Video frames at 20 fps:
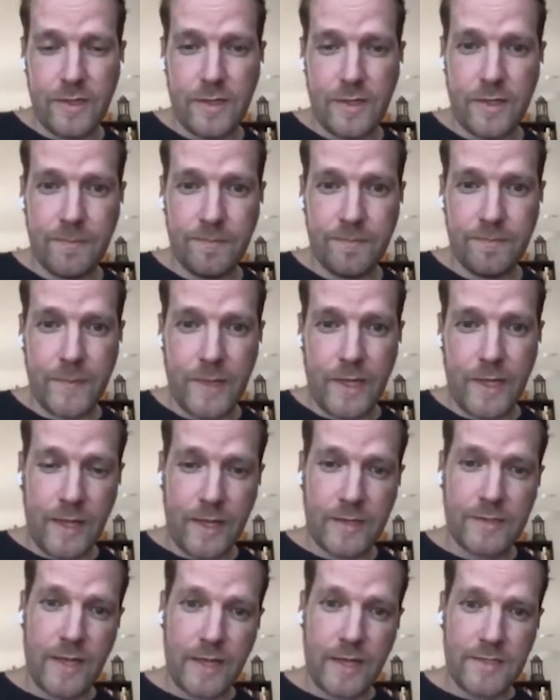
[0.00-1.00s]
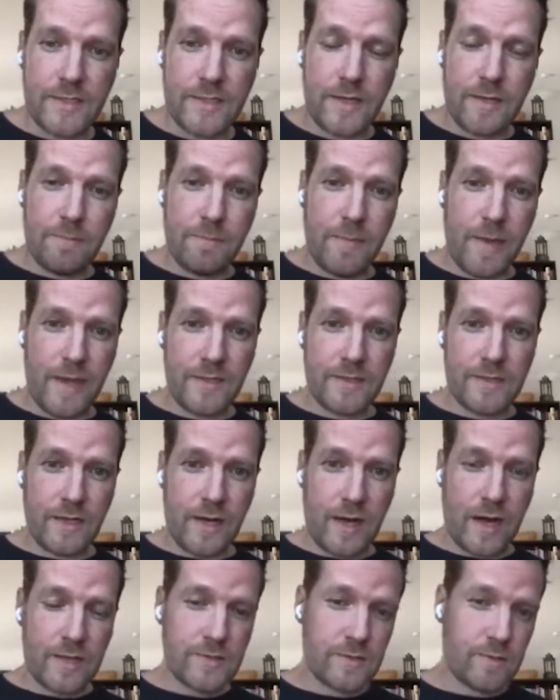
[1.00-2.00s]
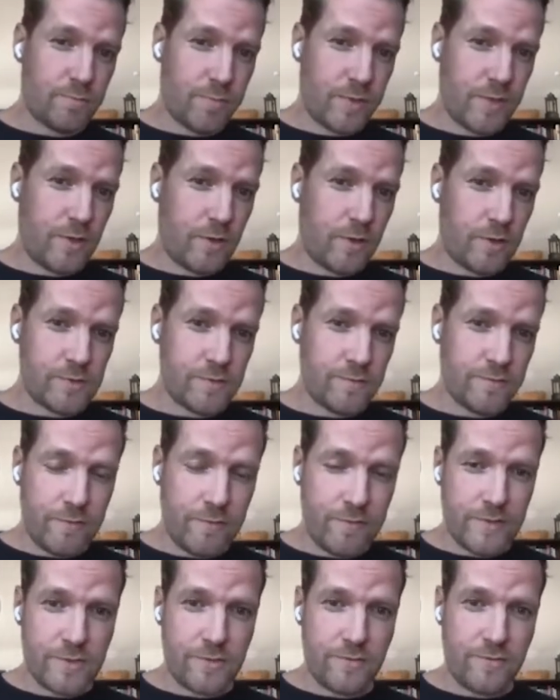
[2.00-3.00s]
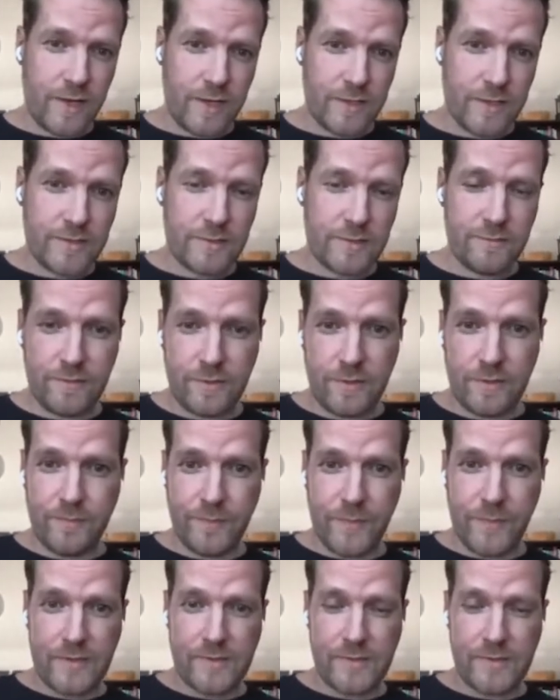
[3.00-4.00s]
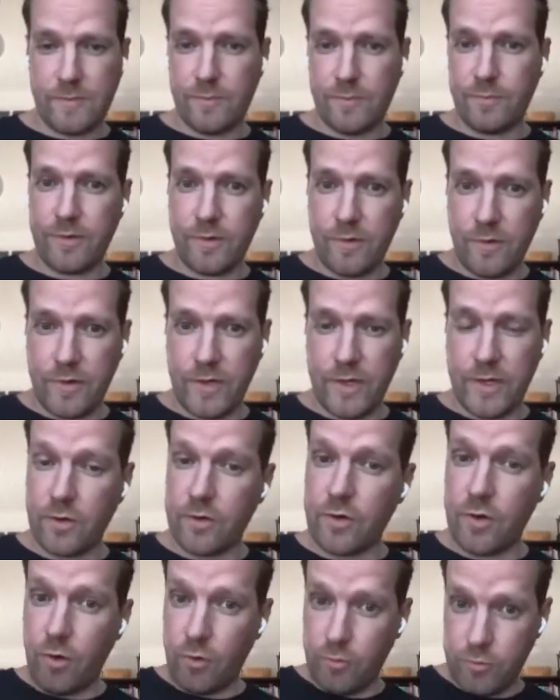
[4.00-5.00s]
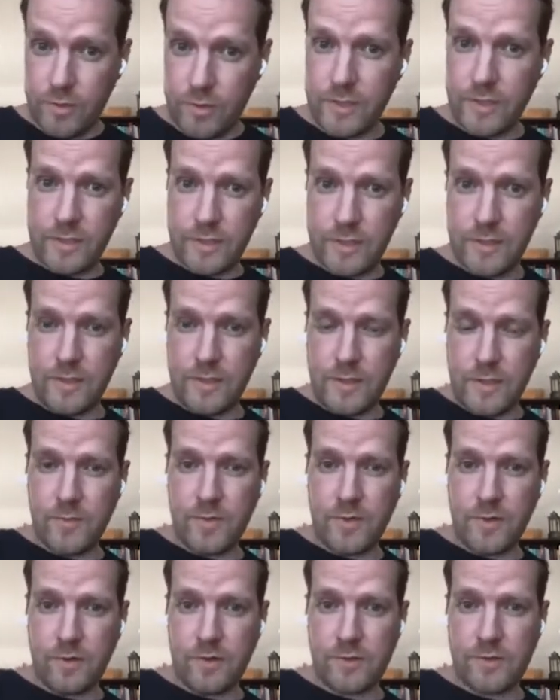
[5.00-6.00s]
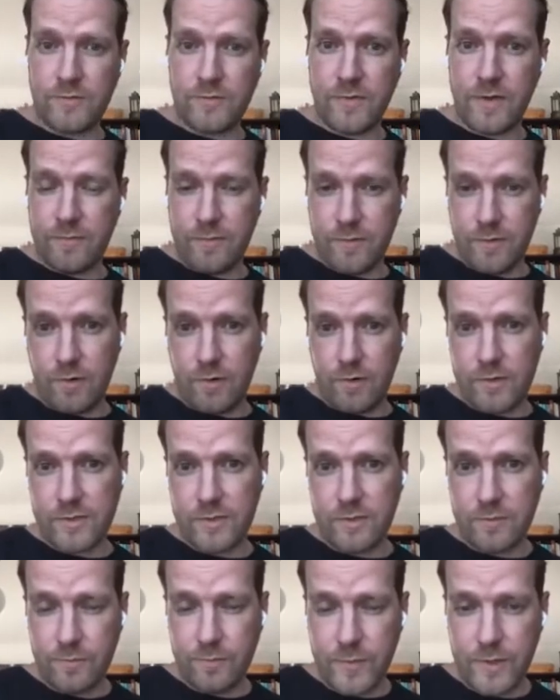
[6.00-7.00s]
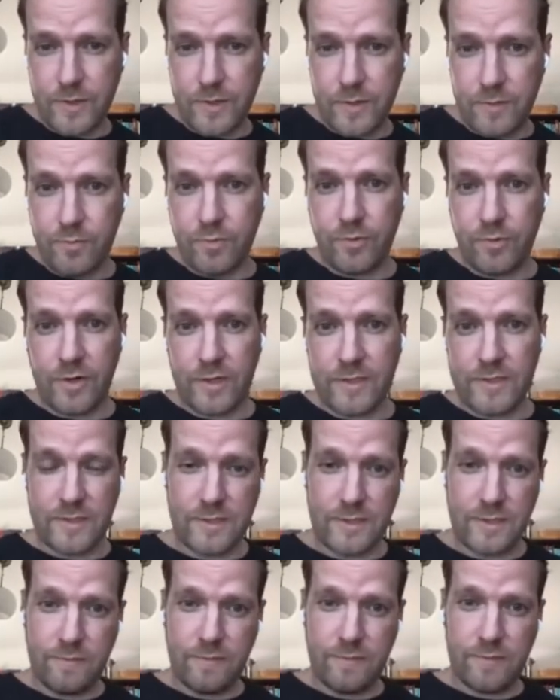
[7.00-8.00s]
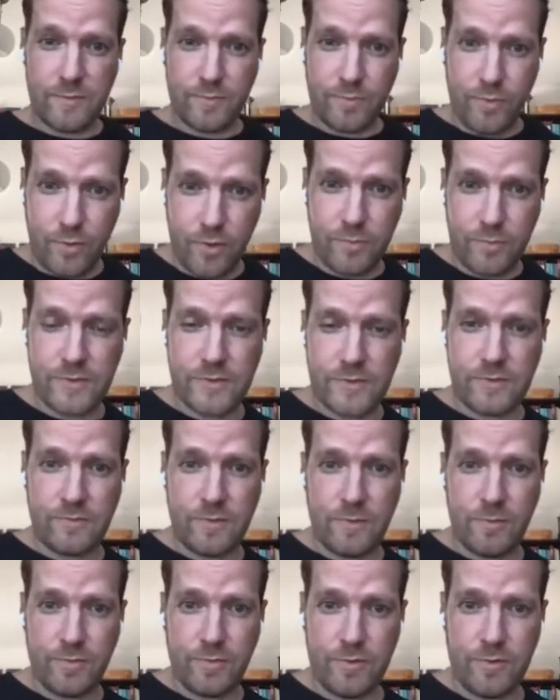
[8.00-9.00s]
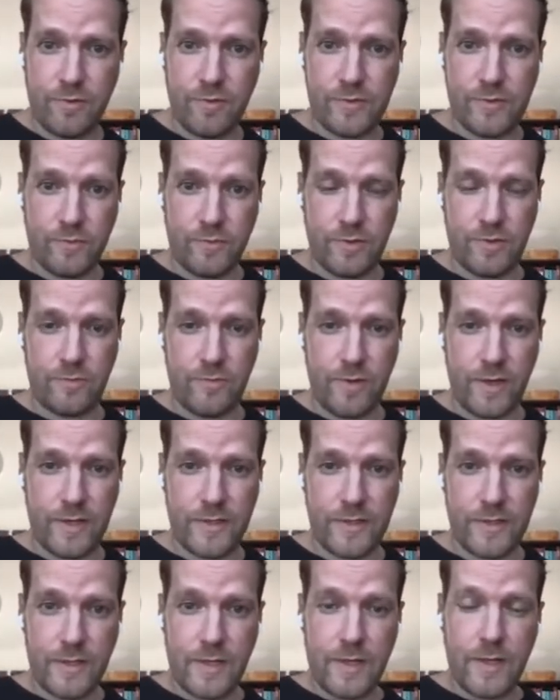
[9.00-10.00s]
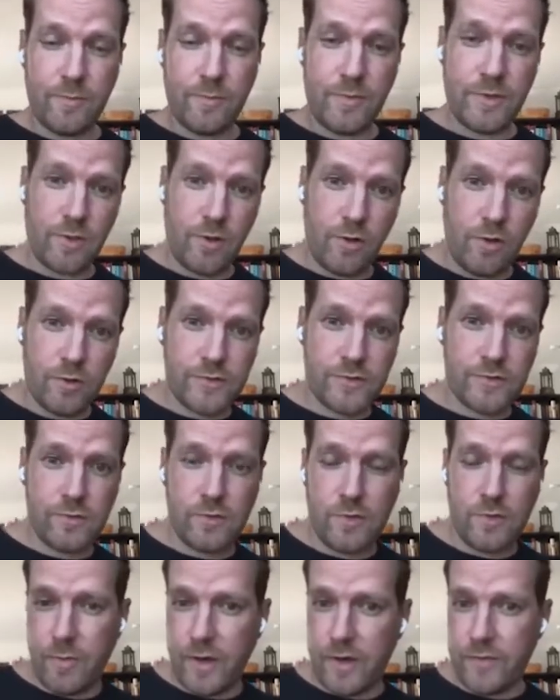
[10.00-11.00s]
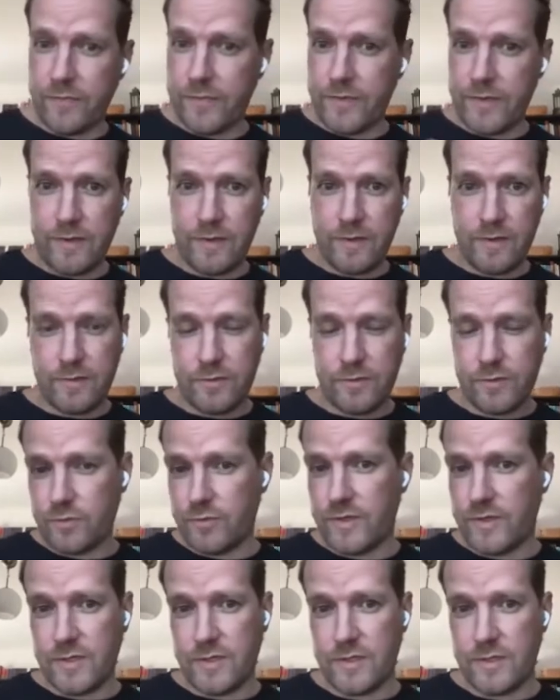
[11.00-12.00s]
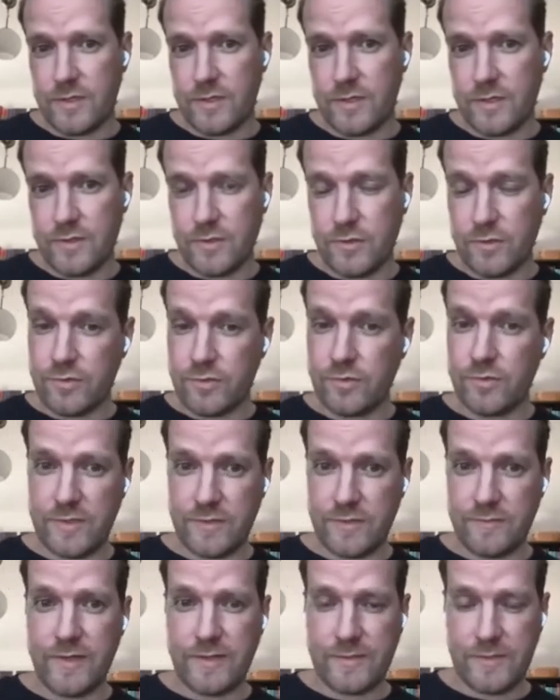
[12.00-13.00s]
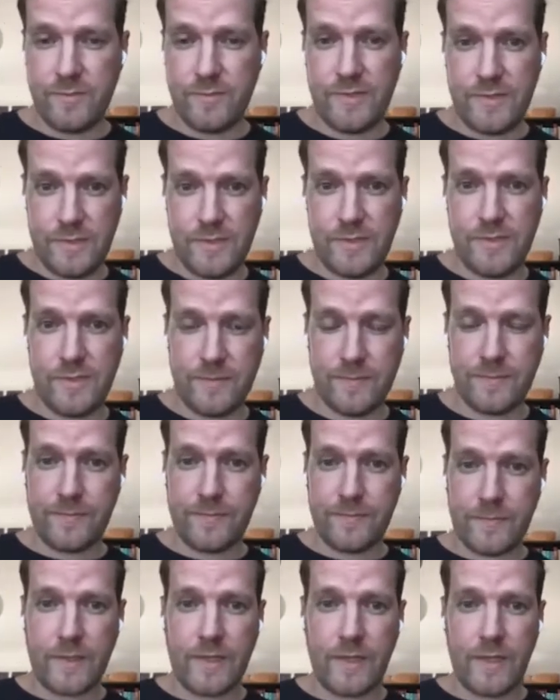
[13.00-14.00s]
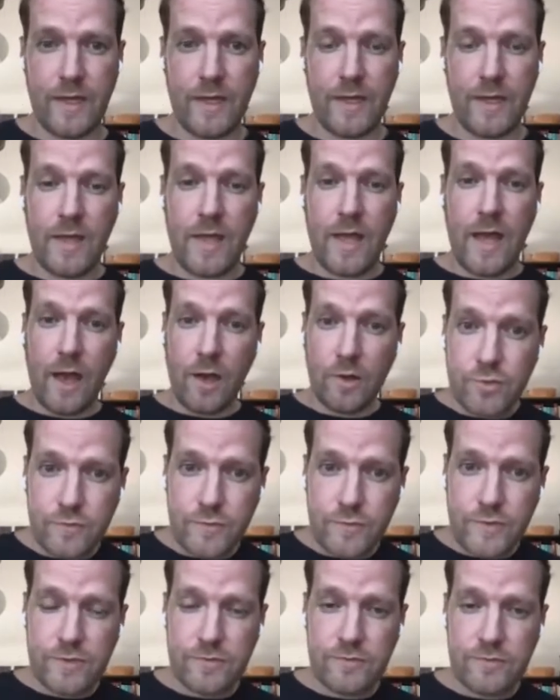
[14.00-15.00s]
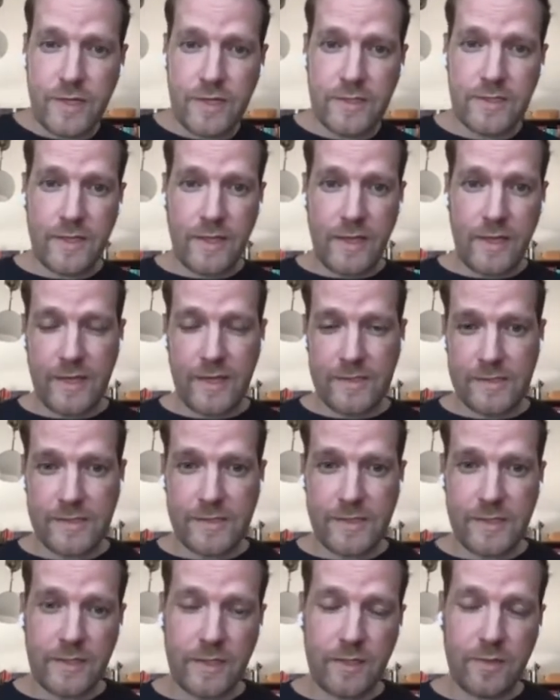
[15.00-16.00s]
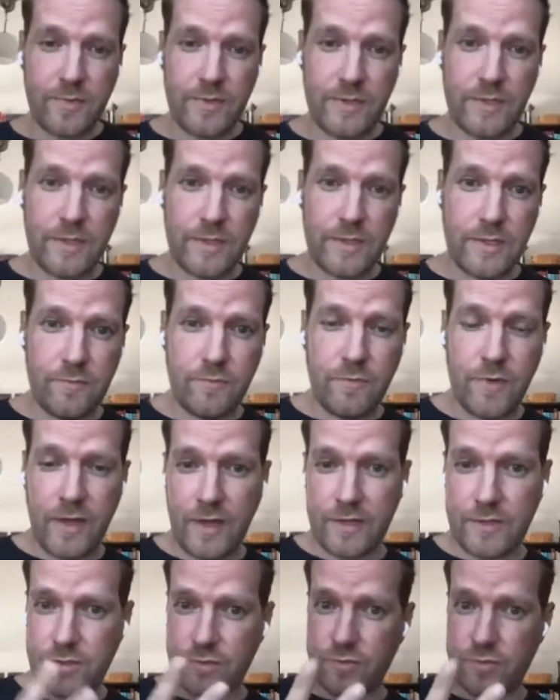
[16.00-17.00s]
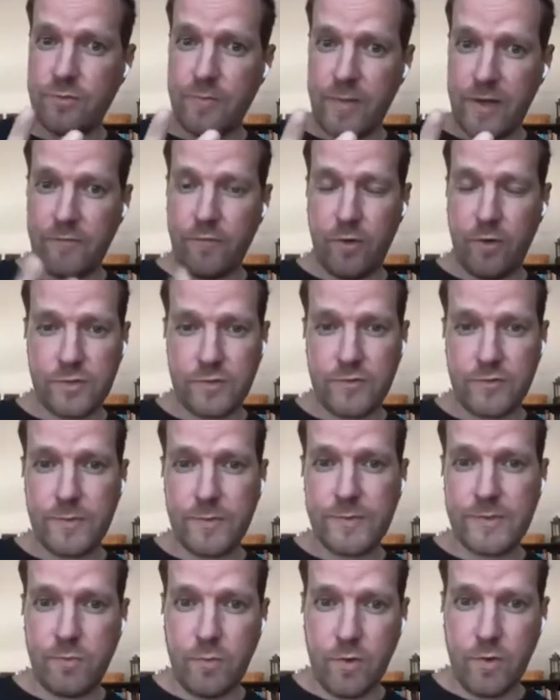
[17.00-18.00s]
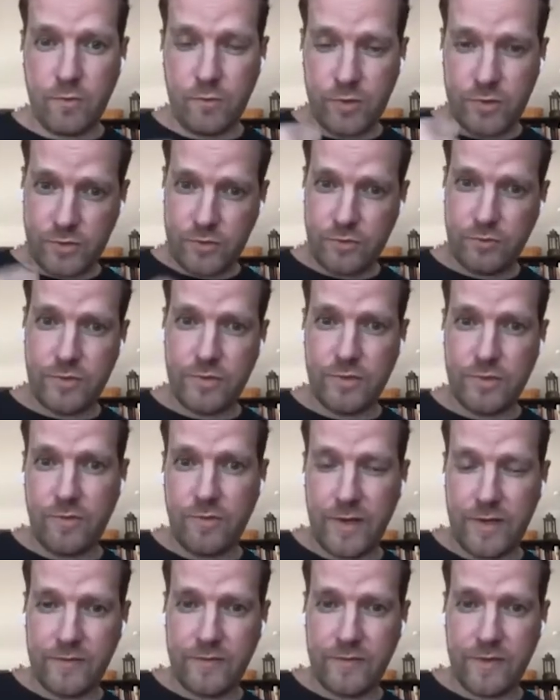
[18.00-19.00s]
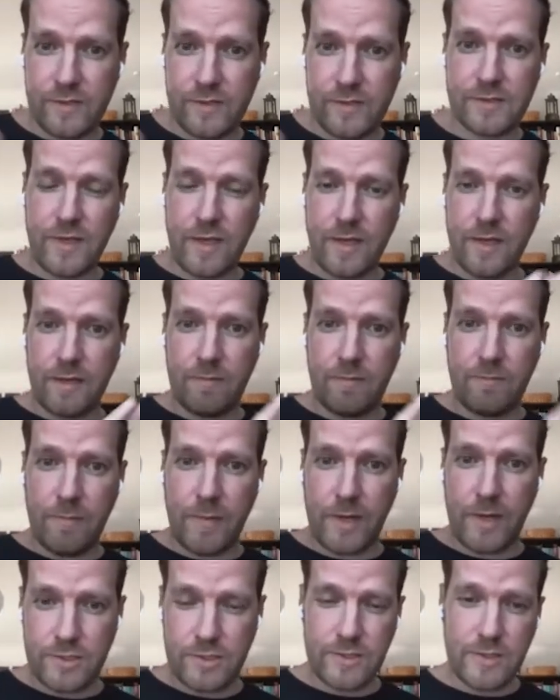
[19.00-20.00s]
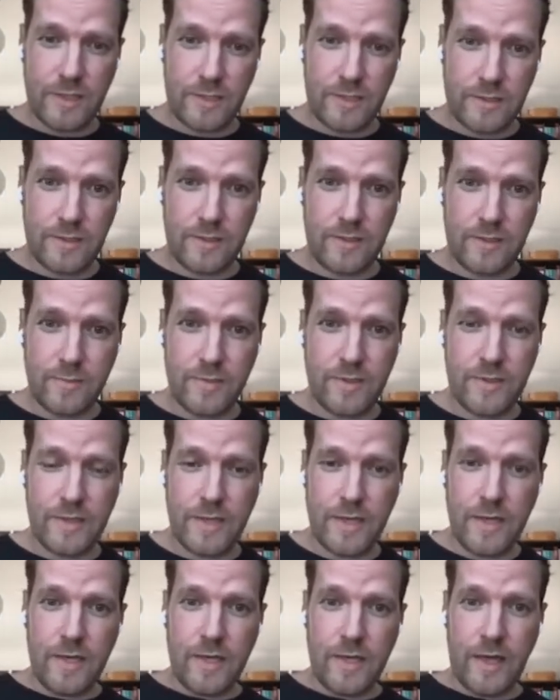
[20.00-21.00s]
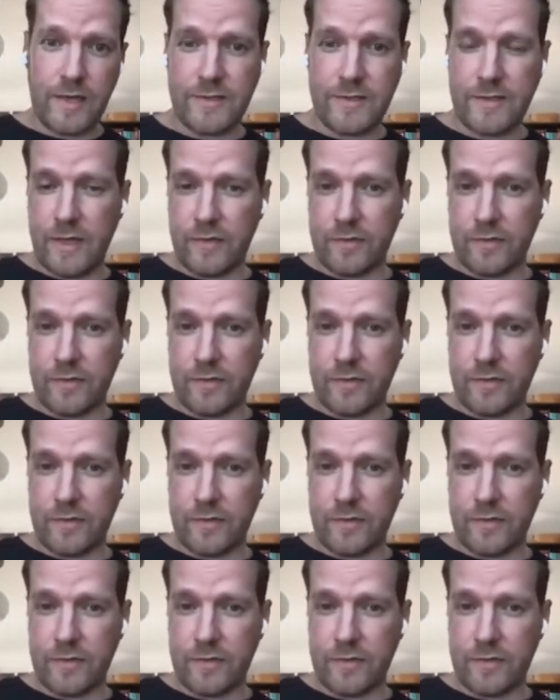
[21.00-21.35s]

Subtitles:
And that made us being also very attractive as an employer, not only because we have an awesome product that delivers purpose to employees worldwide, but also about due to this flexibility. Yeah. How do we do that? As I said at the beginning, we had two main work streams. One was doing the right things. I mentioned that a little bit. And the